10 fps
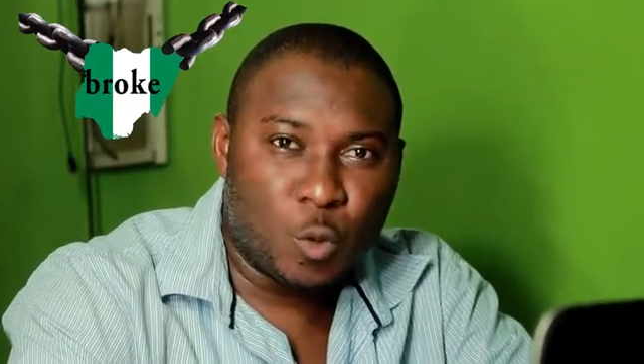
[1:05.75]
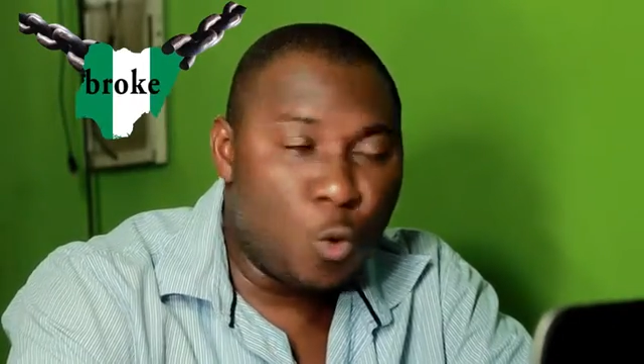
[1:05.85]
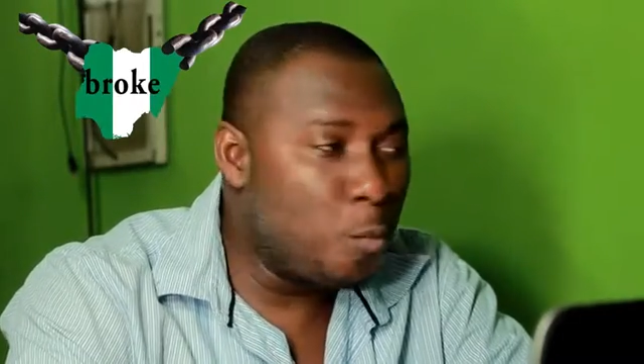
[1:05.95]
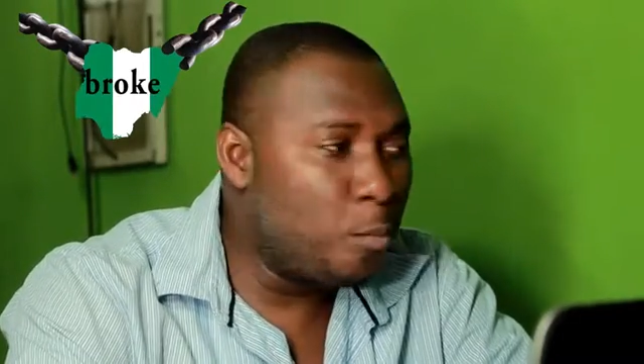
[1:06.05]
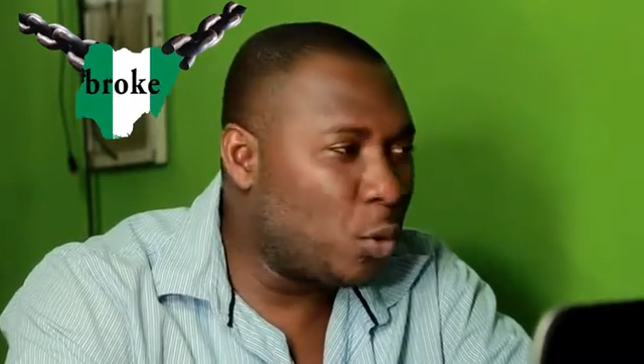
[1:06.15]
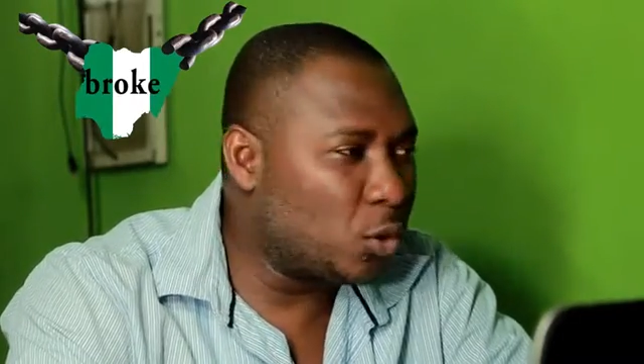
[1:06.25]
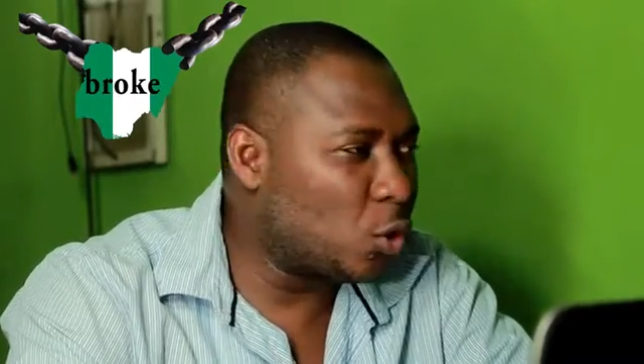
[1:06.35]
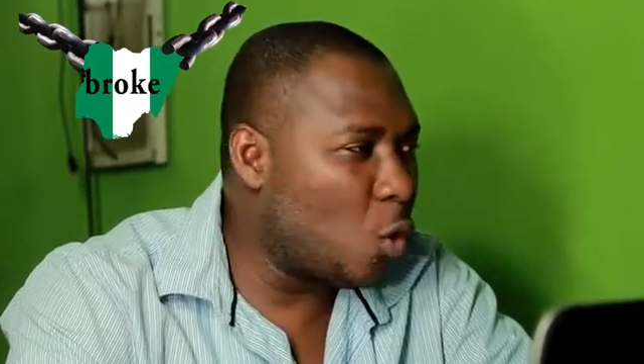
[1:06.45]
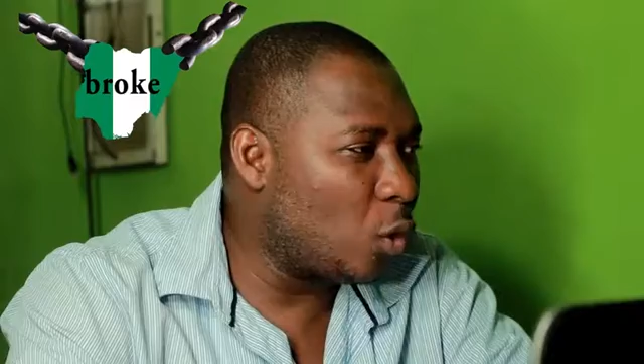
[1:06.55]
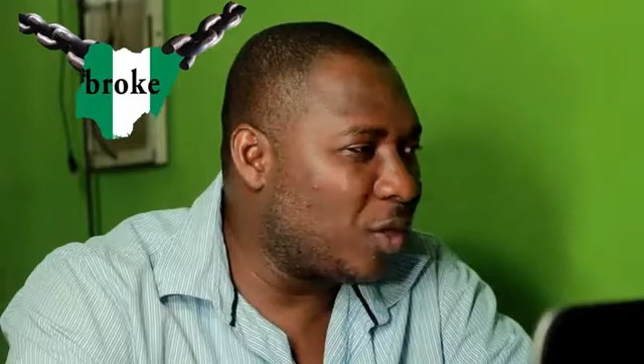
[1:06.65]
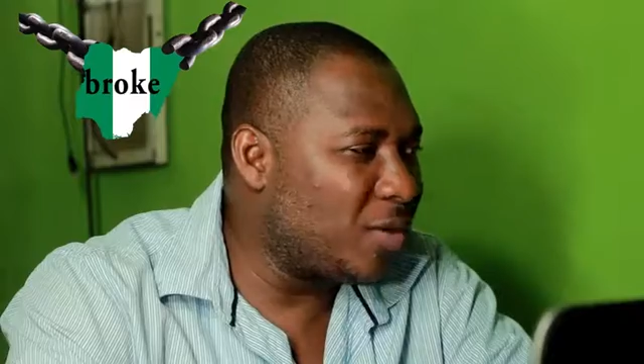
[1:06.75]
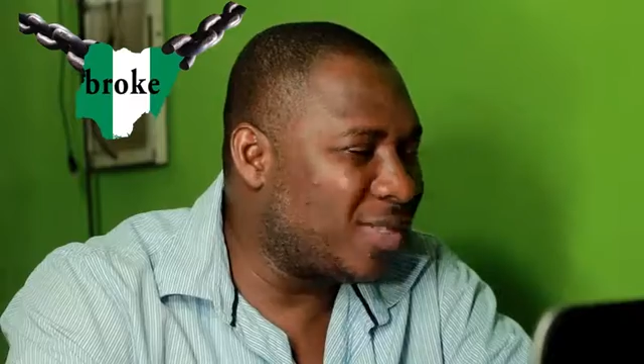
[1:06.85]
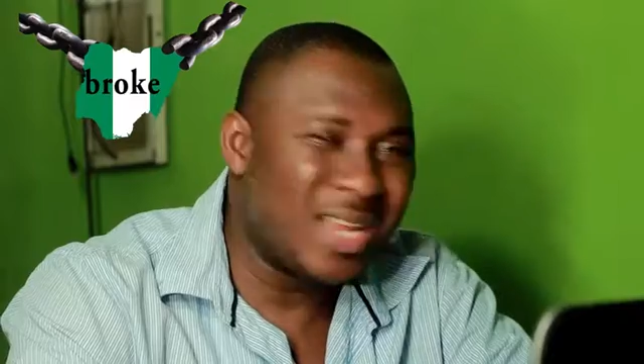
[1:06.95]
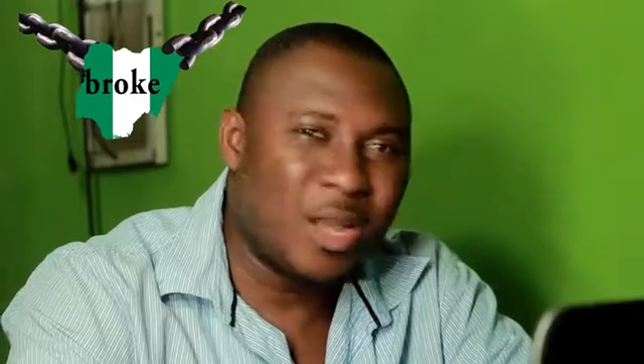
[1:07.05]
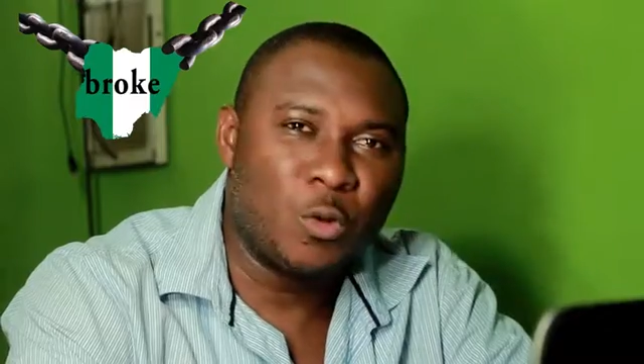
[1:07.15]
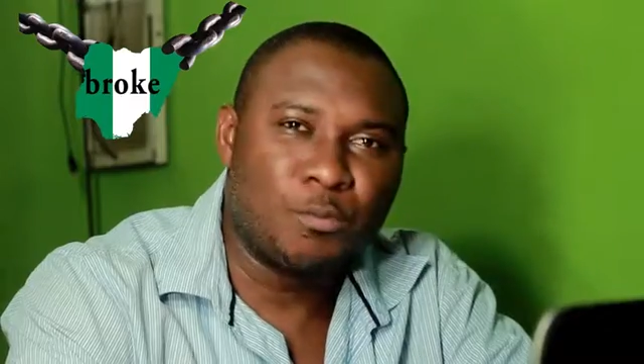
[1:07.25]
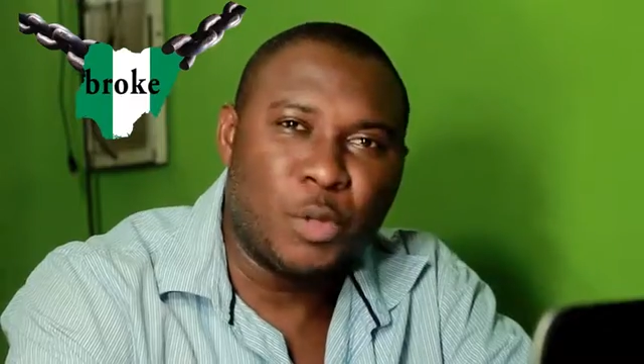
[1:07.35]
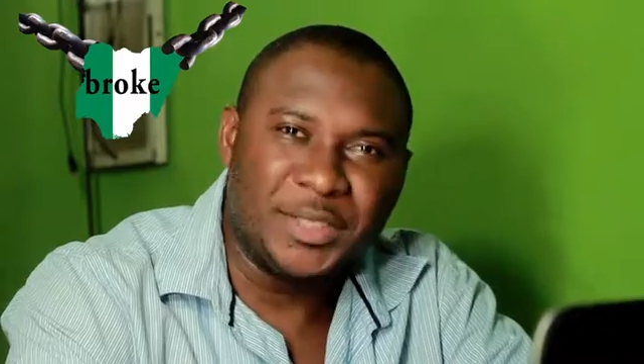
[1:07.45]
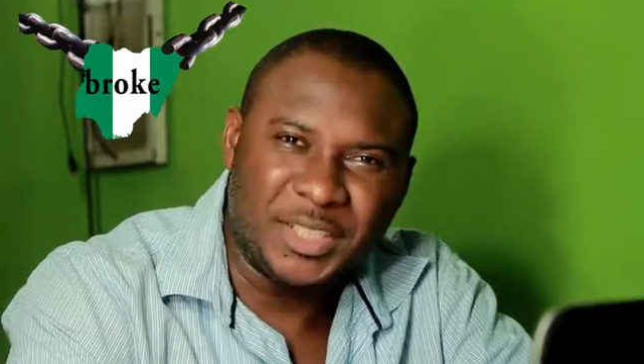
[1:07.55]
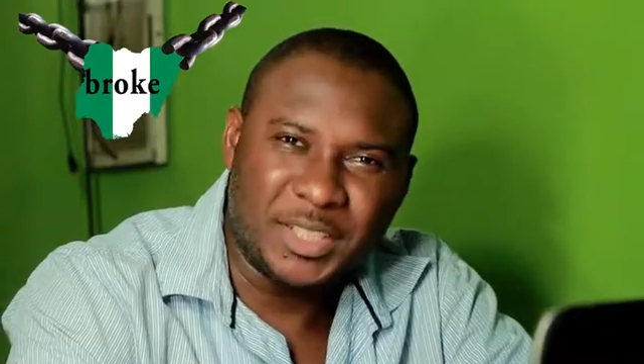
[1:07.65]
who brought all the recycled
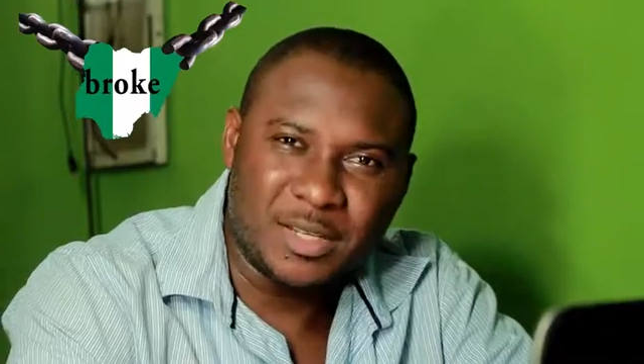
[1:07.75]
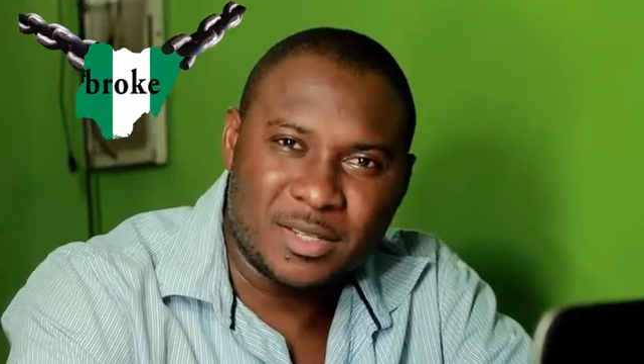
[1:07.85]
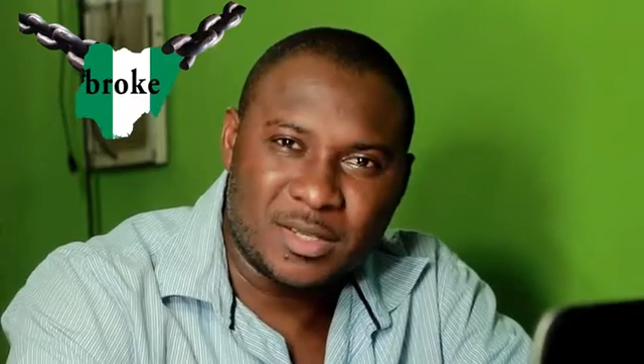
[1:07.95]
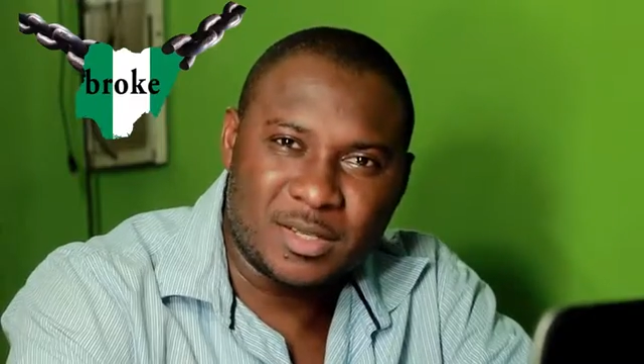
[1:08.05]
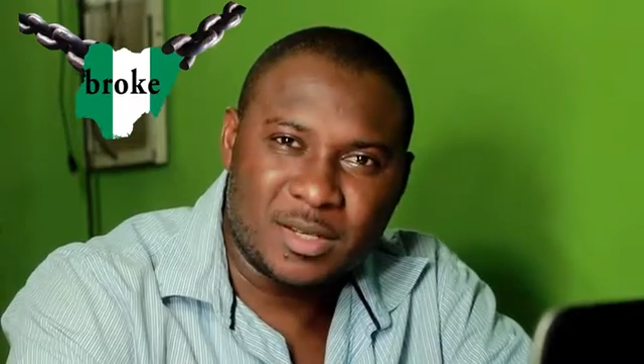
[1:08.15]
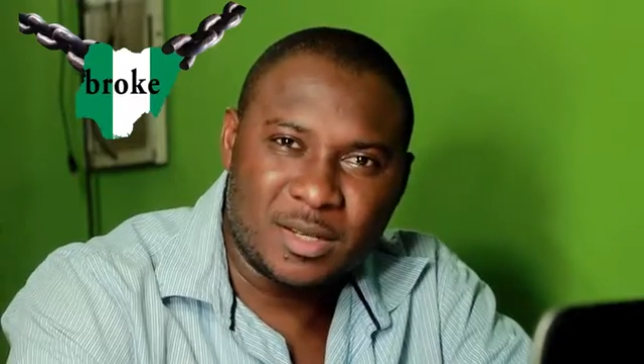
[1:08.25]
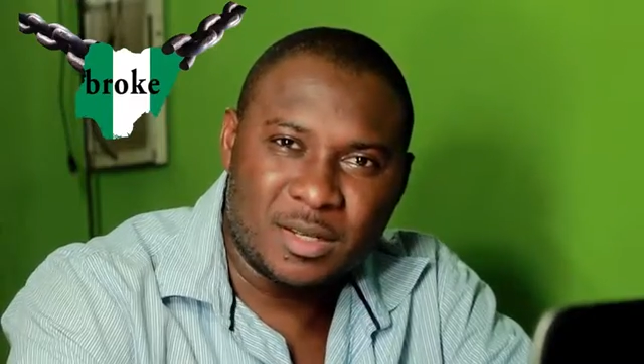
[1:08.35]
politicians